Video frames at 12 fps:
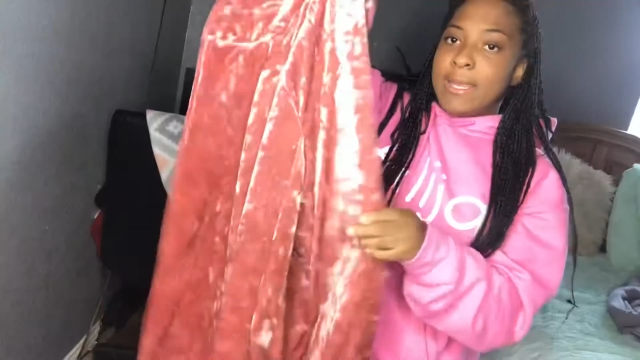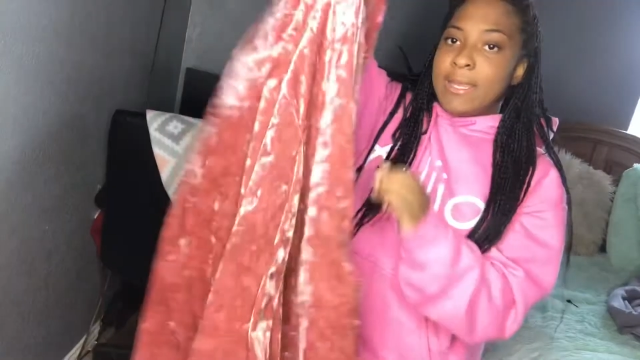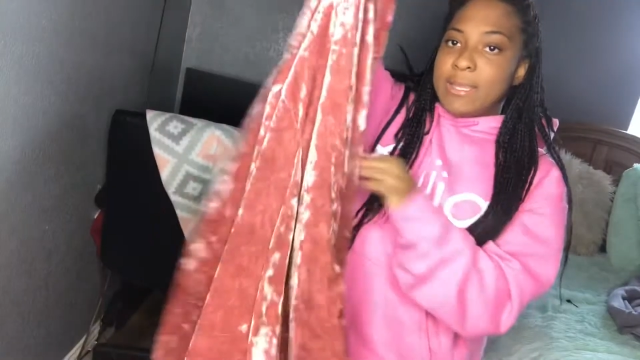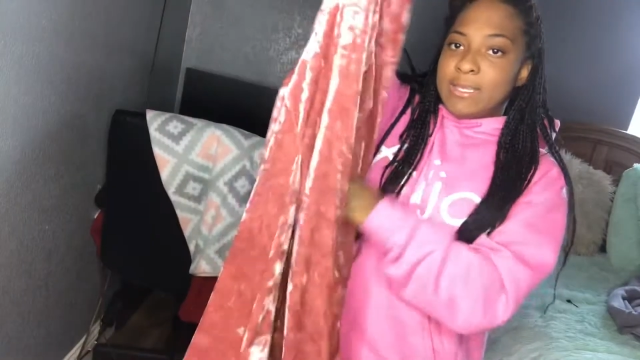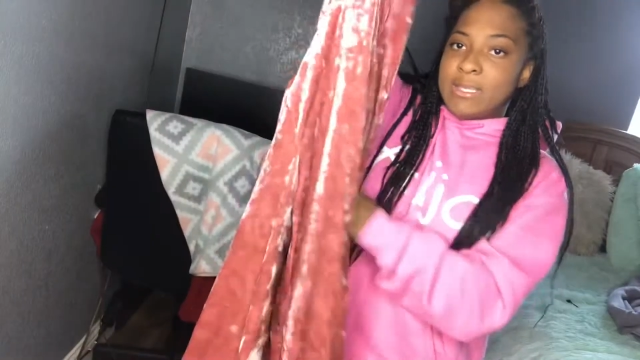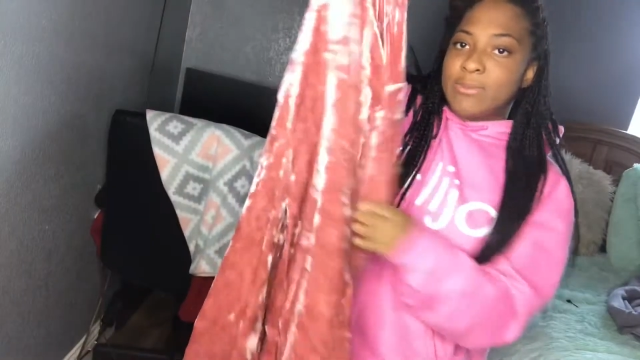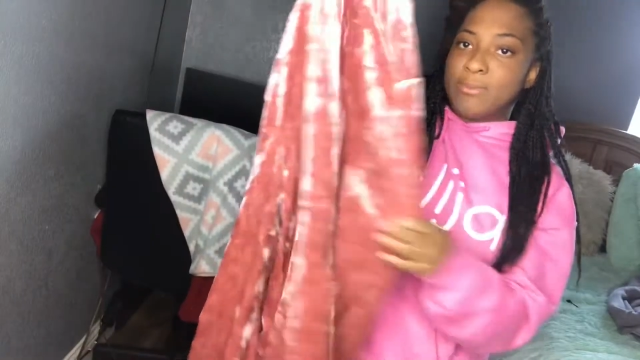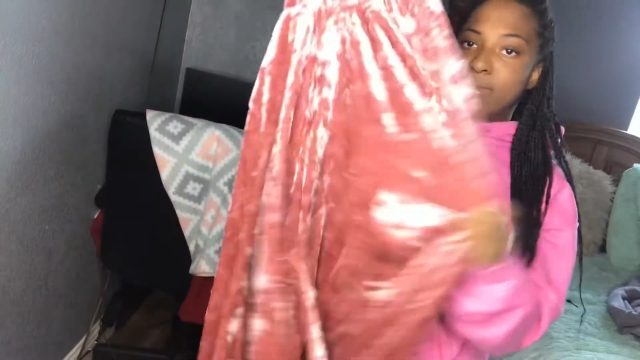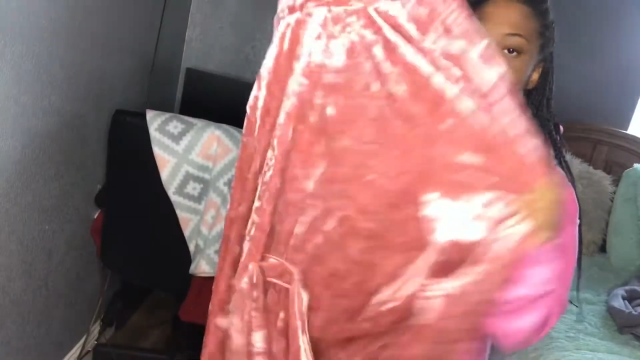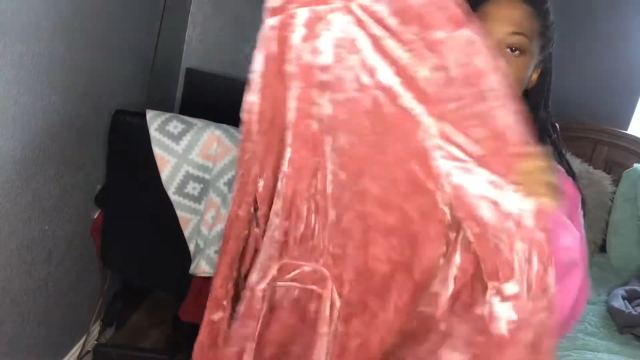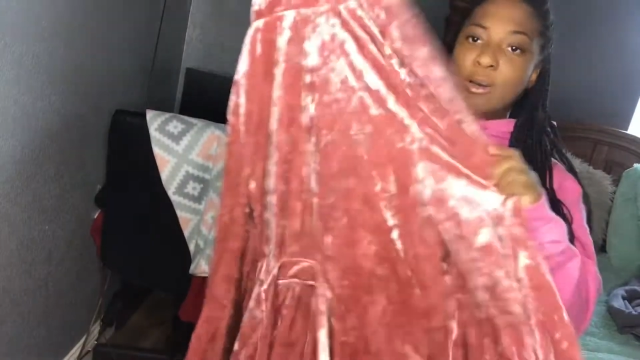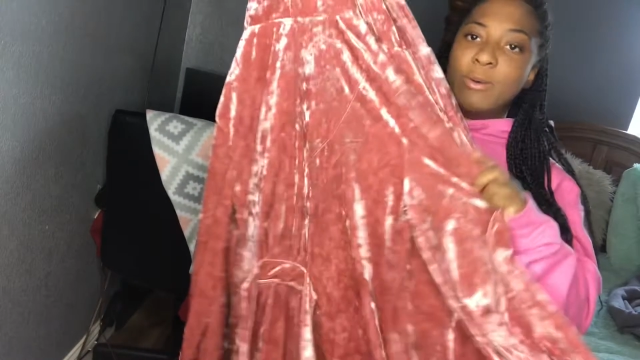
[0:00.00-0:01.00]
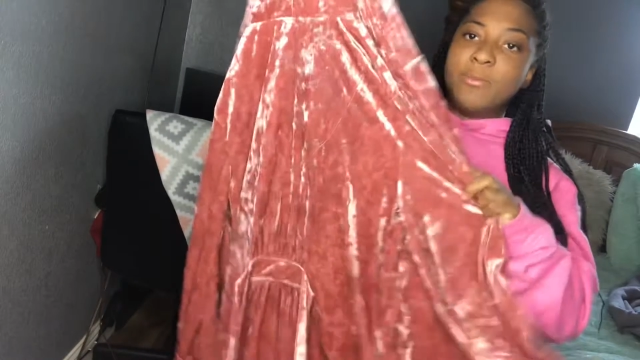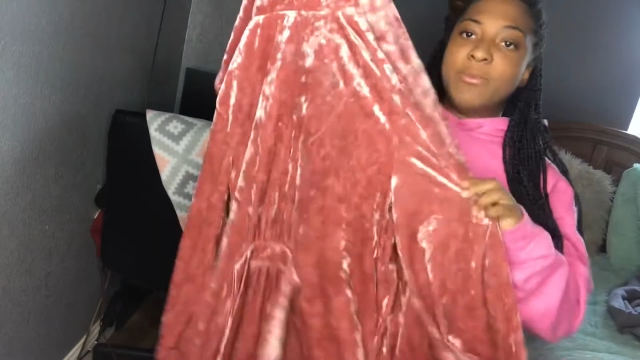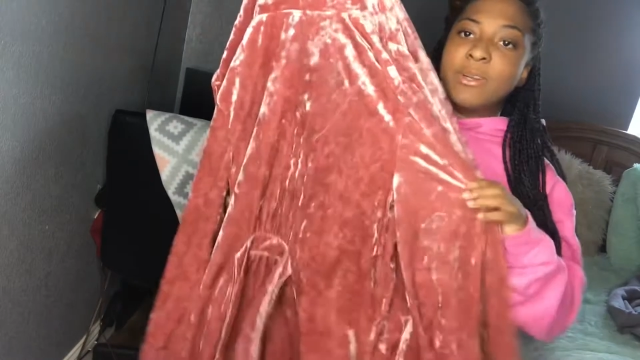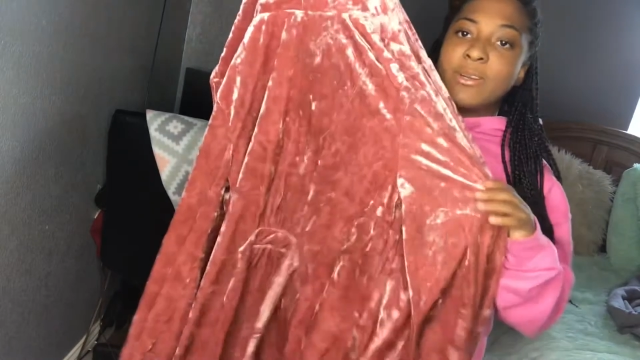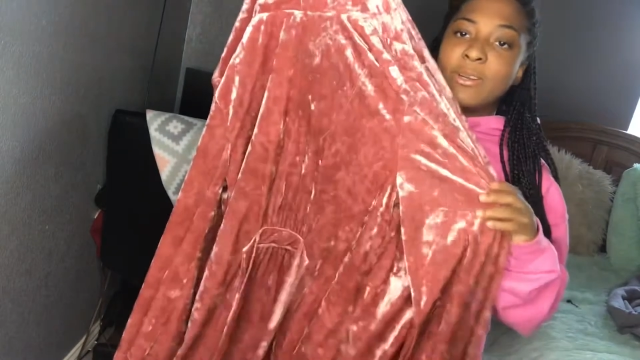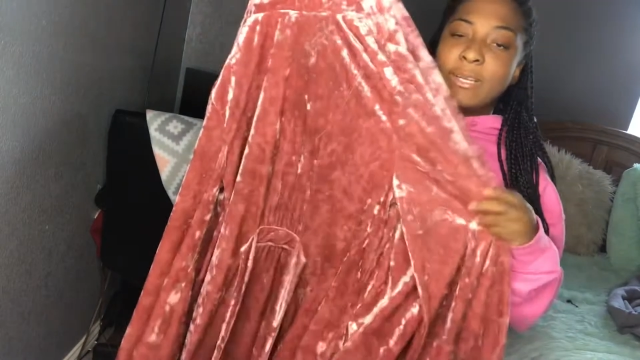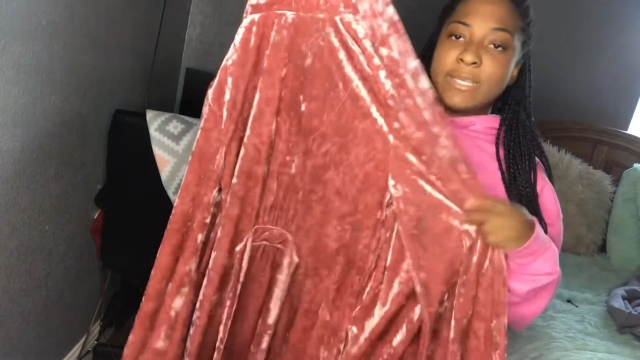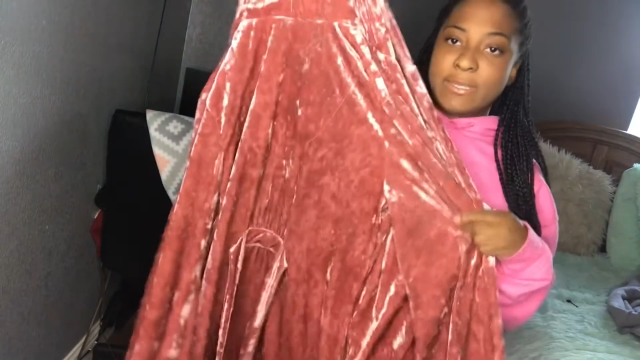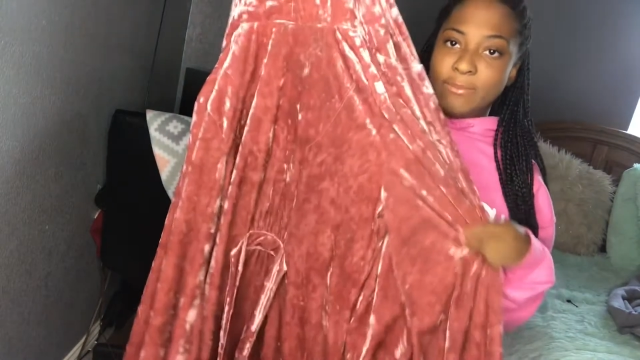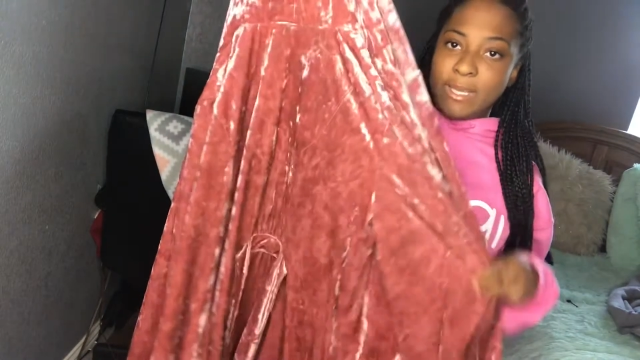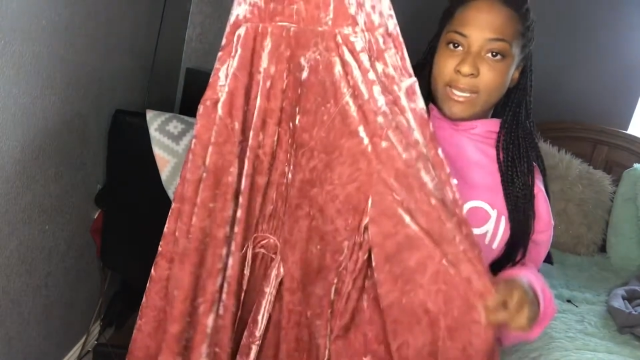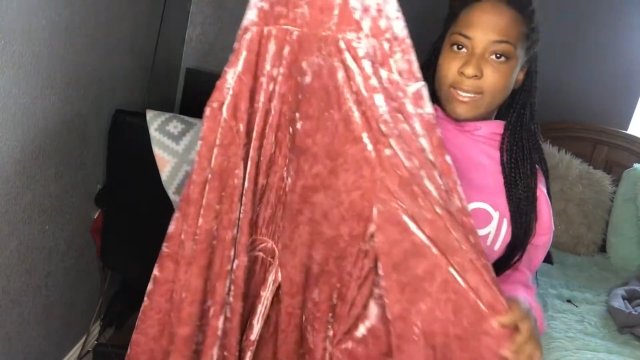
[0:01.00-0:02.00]
This robe for
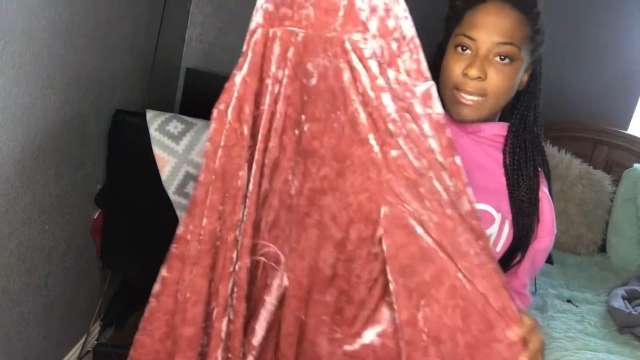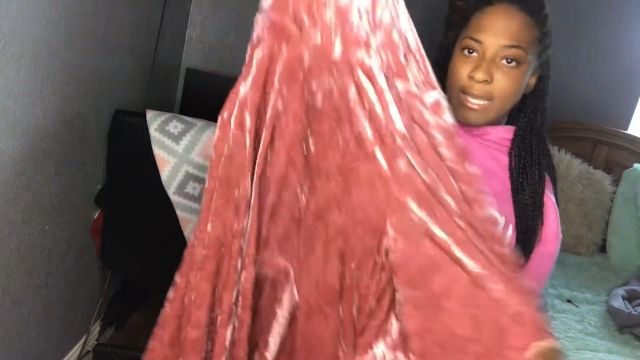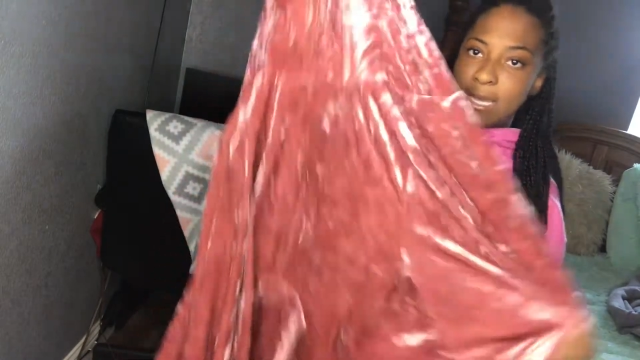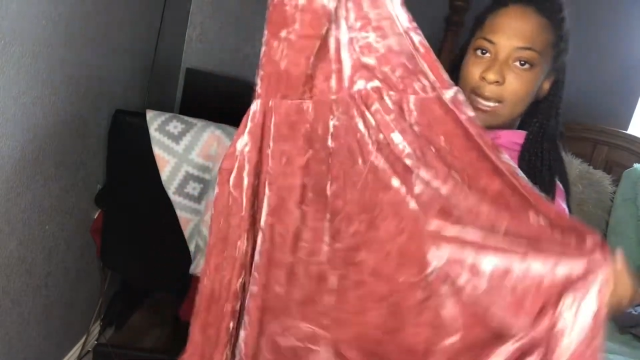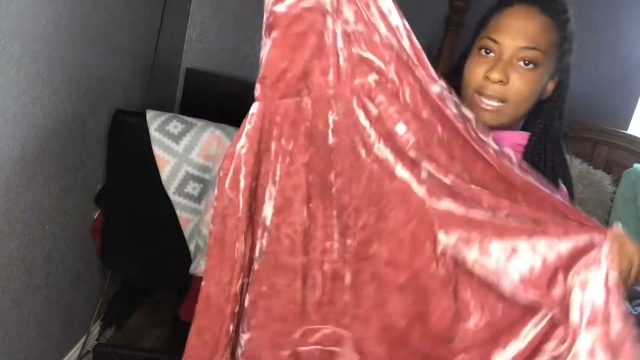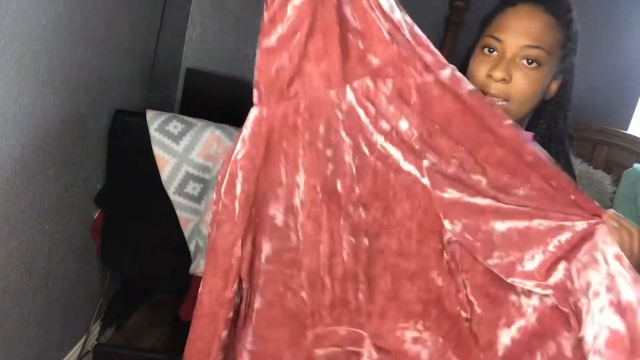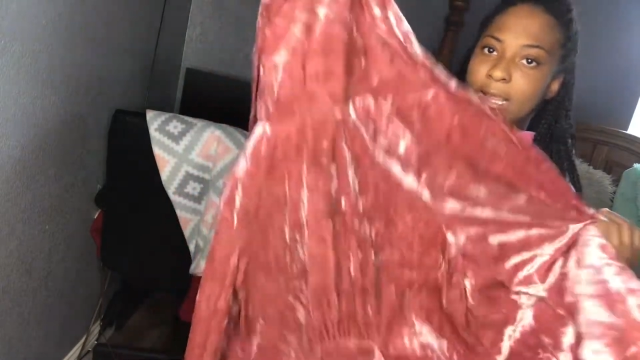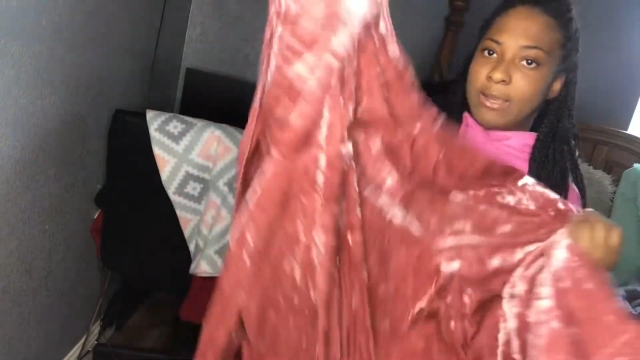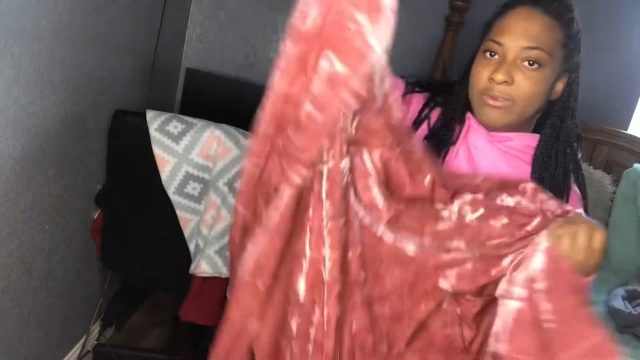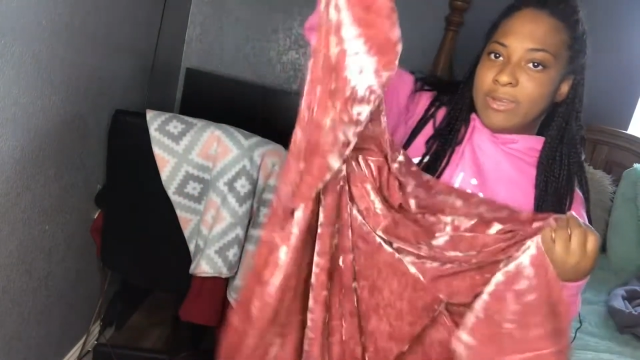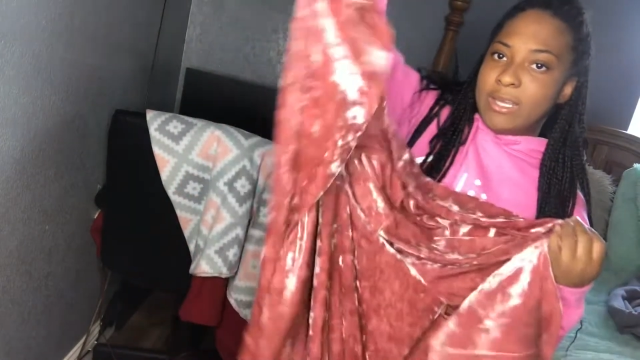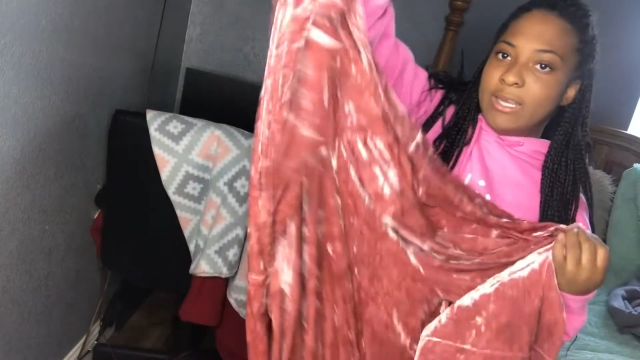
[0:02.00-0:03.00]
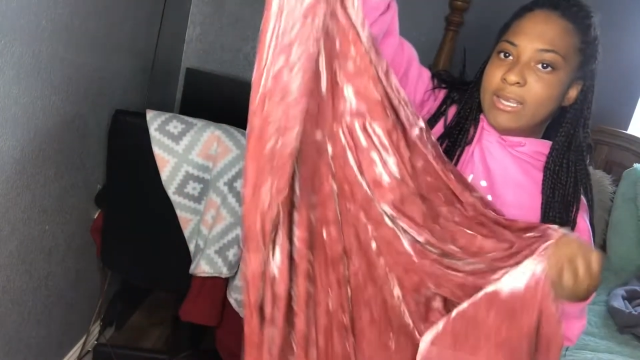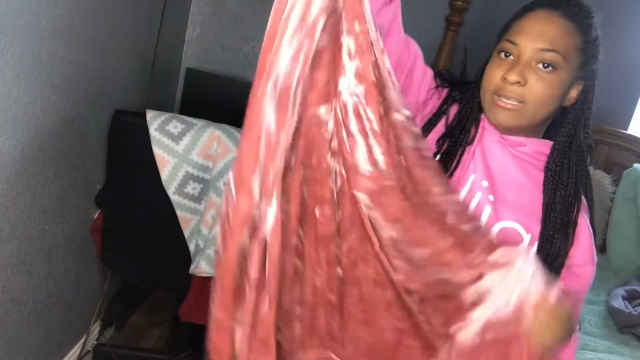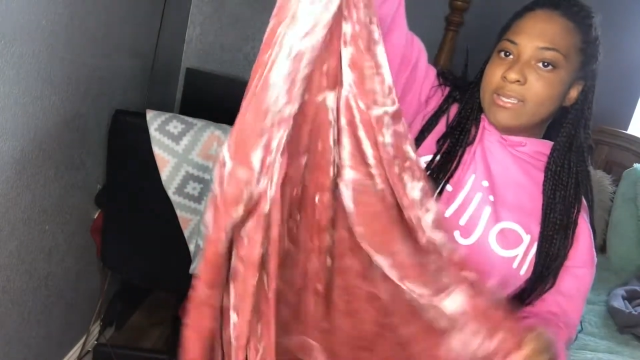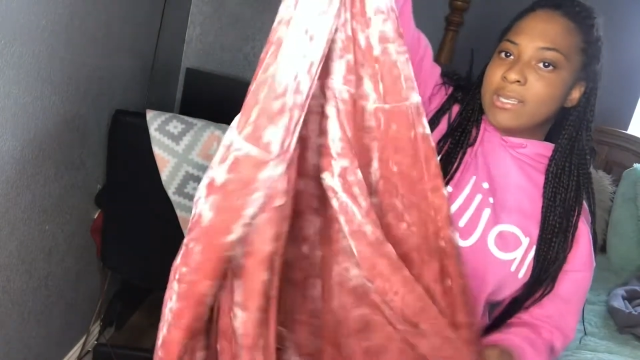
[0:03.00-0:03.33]
Christmas, and I love it.